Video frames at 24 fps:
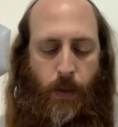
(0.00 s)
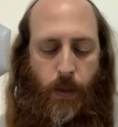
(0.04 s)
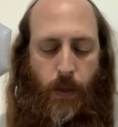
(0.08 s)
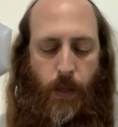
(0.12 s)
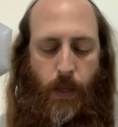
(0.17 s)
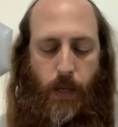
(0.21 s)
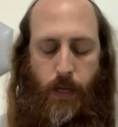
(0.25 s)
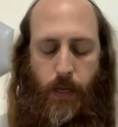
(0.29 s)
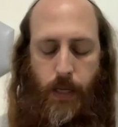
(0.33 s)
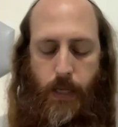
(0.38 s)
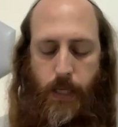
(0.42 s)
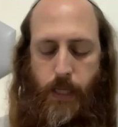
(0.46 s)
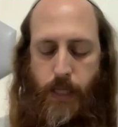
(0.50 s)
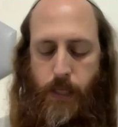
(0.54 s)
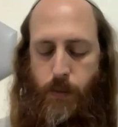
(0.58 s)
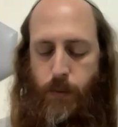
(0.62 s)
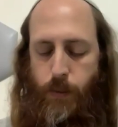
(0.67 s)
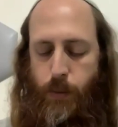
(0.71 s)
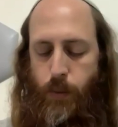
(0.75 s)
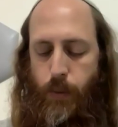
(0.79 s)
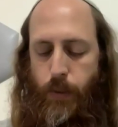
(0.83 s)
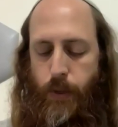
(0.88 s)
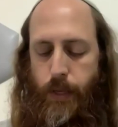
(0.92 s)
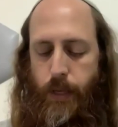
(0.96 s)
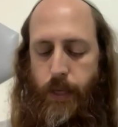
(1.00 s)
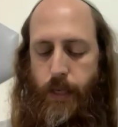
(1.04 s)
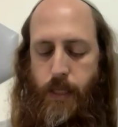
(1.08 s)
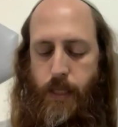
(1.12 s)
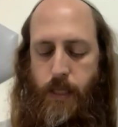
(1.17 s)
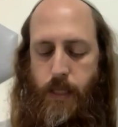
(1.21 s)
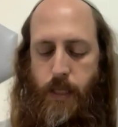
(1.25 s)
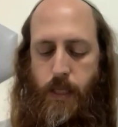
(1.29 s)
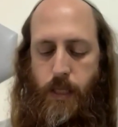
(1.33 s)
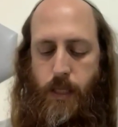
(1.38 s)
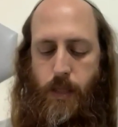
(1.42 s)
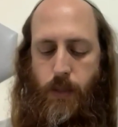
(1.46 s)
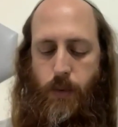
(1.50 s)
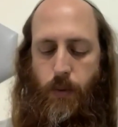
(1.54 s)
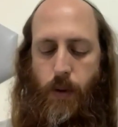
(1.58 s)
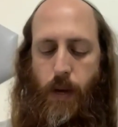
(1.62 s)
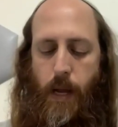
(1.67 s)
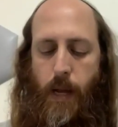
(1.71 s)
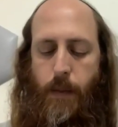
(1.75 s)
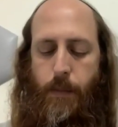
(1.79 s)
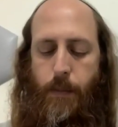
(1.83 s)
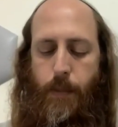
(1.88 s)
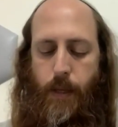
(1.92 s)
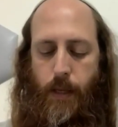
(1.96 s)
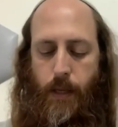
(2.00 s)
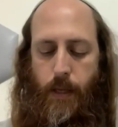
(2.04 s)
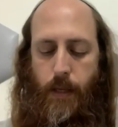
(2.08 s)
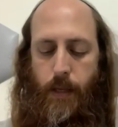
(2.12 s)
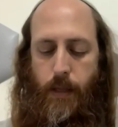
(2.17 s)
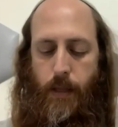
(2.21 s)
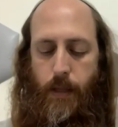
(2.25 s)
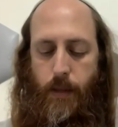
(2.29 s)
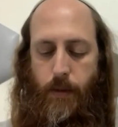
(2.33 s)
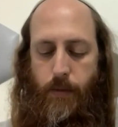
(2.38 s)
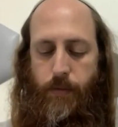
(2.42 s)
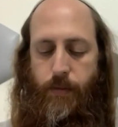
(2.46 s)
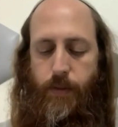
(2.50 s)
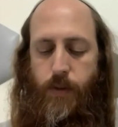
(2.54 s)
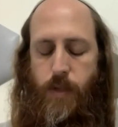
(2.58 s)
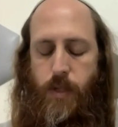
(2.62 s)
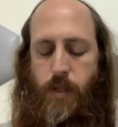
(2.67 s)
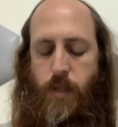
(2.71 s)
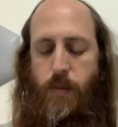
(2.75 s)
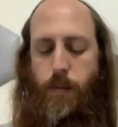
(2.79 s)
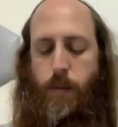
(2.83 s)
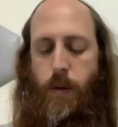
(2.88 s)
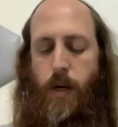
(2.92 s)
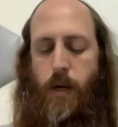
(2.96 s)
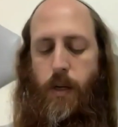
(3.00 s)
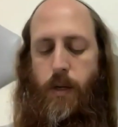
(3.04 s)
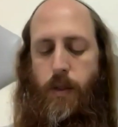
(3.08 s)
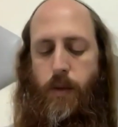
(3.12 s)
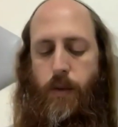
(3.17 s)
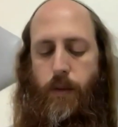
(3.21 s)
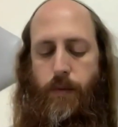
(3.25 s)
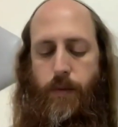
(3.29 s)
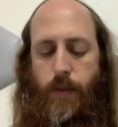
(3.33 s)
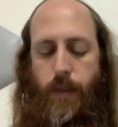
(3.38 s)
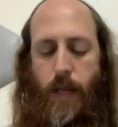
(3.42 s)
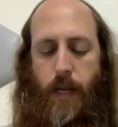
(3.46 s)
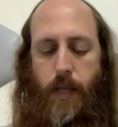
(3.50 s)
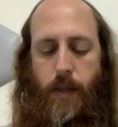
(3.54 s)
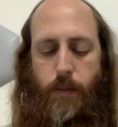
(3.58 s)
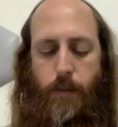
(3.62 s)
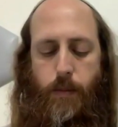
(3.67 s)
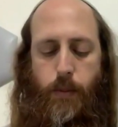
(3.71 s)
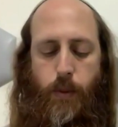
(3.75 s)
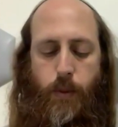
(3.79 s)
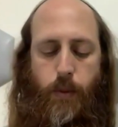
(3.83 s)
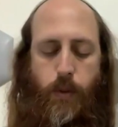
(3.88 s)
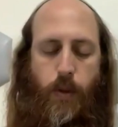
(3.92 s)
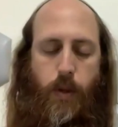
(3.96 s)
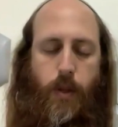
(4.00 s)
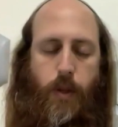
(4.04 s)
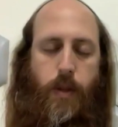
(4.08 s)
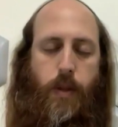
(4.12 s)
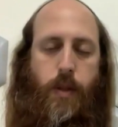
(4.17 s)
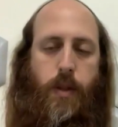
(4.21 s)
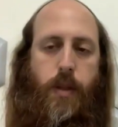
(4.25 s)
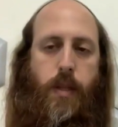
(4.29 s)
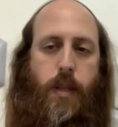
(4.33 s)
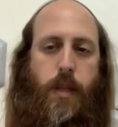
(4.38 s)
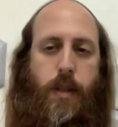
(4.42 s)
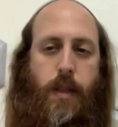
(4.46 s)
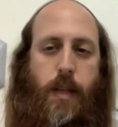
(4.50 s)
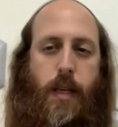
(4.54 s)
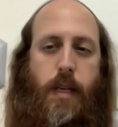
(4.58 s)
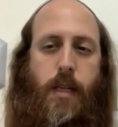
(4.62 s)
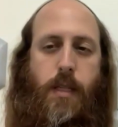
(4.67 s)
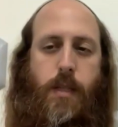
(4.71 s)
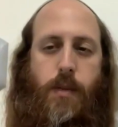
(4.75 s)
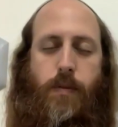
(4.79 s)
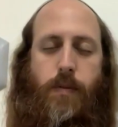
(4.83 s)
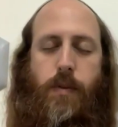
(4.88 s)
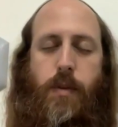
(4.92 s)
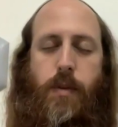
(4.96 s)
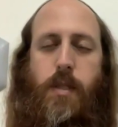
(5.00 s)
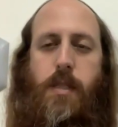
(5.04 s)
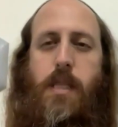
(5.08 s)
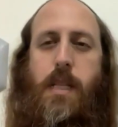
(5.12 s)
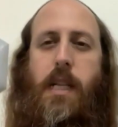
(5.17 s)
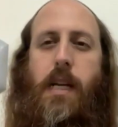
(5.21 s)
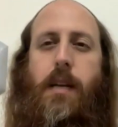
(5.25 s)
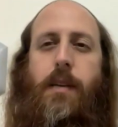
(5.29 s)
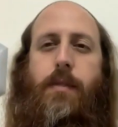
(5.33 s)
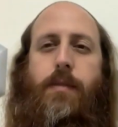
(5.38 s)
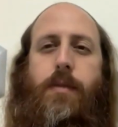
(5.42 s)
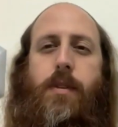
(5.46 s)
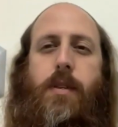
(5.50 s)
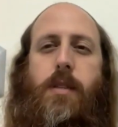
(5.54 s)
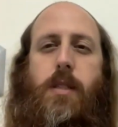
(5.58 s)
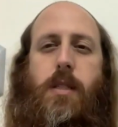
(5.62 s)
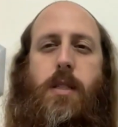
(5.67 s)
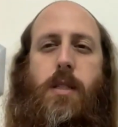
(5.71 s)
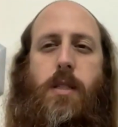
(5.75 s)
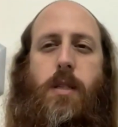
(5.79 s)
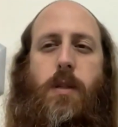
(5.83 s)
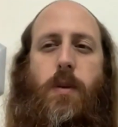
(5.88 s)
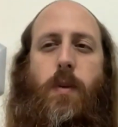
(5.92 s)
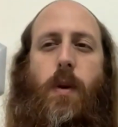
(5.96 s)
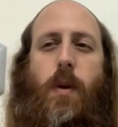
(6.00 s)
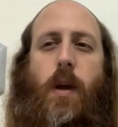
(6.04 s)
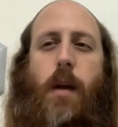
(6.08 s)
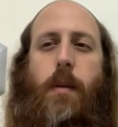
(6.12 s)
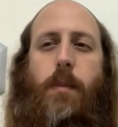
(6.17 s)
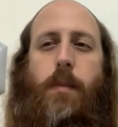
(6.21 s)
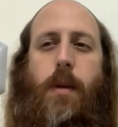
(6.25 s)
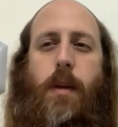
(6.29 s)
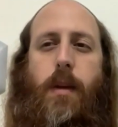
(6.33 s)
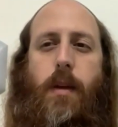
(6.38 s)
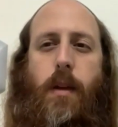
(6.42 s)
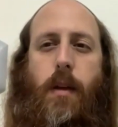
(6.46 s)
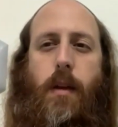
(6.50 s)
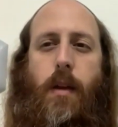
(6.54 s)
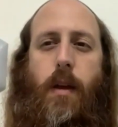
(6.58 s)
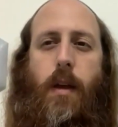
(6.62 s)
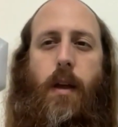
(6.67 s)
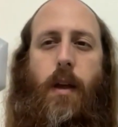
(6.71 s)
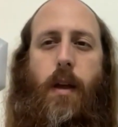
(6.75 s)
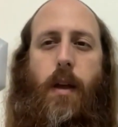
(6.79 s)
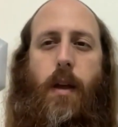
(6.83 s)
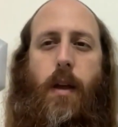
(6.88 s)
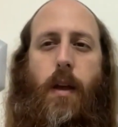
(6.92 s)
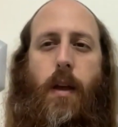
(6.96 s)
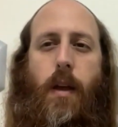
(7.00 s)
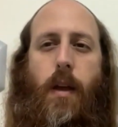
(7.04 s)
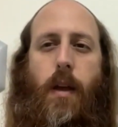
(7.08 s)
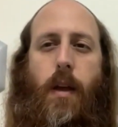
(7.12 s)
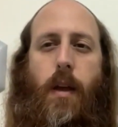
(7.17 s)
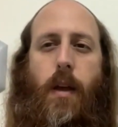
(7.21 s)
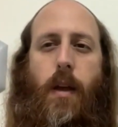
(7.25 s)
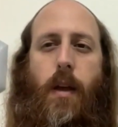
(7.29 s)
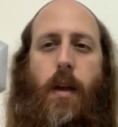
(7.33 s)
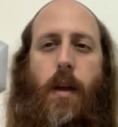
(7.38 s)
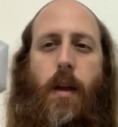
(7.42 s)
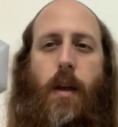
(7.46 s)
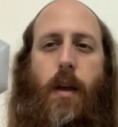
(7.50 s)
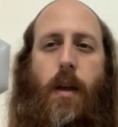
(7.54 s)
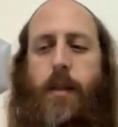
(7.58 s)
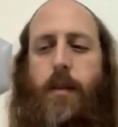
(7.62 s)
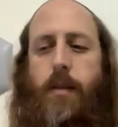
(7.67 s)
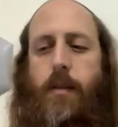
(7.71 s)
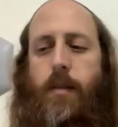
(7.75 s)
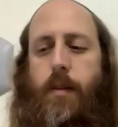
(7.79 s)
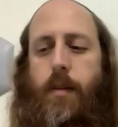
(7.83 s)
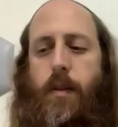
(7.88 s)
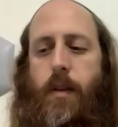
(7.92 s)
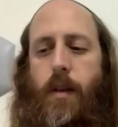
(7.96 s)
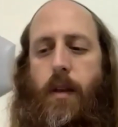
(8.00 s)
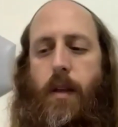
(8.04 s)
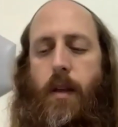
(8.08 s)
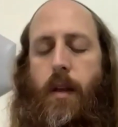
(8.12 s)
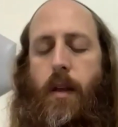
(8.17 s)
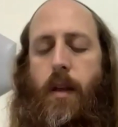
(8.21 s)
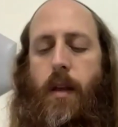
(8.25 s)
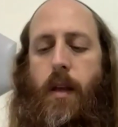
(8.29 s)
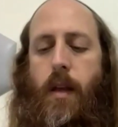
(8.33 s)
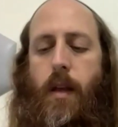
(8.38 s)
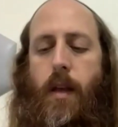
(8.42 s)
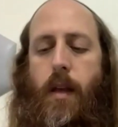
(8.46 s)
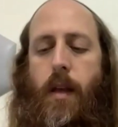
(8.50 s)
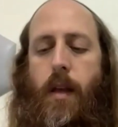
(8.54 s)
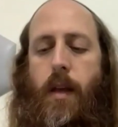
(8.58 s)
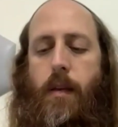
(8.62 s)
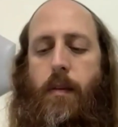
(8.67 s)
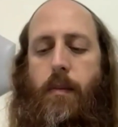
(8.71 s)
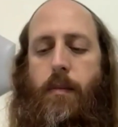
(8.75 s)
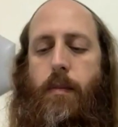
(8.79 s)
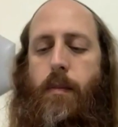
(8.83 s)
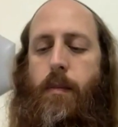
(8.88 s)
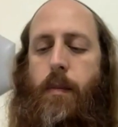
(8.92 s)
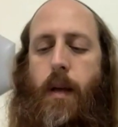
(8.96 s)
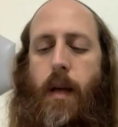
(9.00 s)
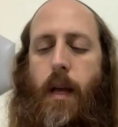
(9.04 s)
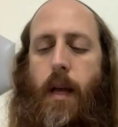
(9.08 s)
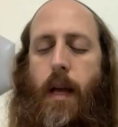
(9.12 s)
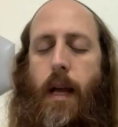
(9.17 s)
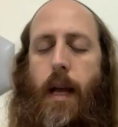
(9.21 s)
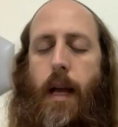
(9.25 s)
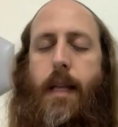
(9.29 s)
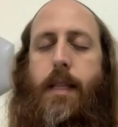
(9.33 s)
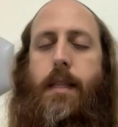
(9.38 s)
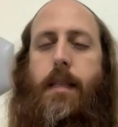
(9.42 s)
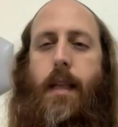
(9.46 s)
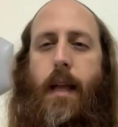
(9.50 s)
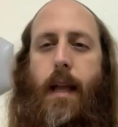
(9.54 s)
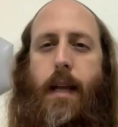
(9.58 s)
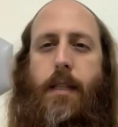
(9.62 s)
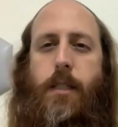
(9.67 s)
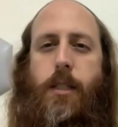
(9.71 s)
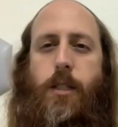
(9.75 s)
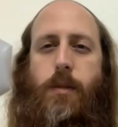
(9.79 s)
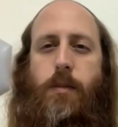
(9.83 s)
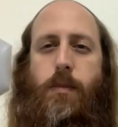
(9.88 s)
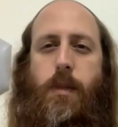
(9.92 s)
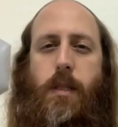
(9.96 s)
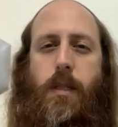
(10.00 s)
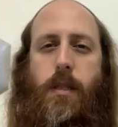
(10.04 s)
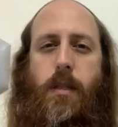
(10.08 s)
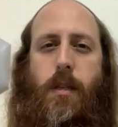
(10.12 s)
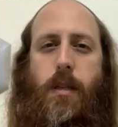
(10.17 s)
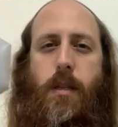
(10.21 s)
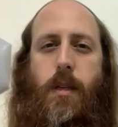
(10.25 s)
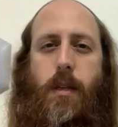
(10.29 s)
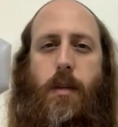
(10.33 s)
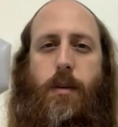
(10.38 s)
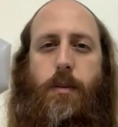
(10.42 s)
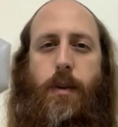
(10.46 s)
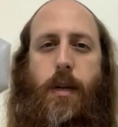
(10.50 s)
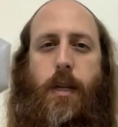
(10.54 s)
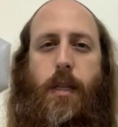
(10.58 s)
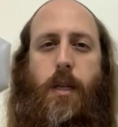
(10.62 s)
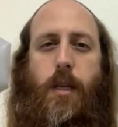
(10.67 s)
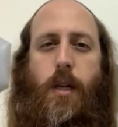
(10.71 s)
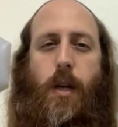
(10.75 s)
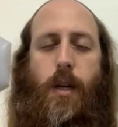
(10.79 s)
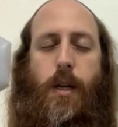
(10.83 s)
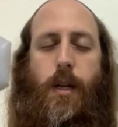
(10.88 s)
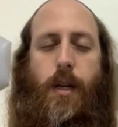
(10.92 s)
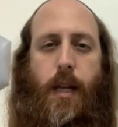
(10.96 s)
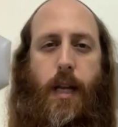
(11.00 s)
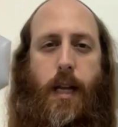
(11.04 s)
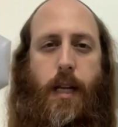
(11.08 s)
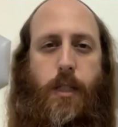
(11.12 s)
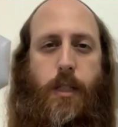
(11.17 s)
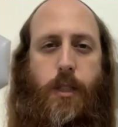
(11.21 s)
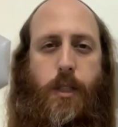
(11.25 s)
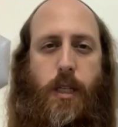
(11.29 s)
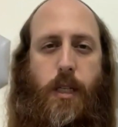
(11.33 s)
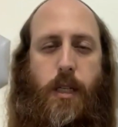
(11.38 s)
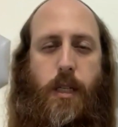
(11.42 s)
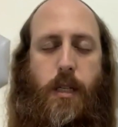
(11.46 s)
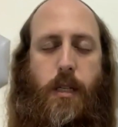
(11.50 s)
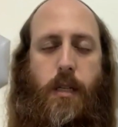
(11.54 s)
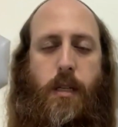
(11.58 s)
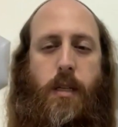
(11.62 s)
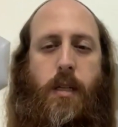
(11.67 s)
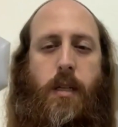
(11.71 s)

In his book, he is describing in the first part of that book on the days of his life, he's describing a great um, attachment, a great connection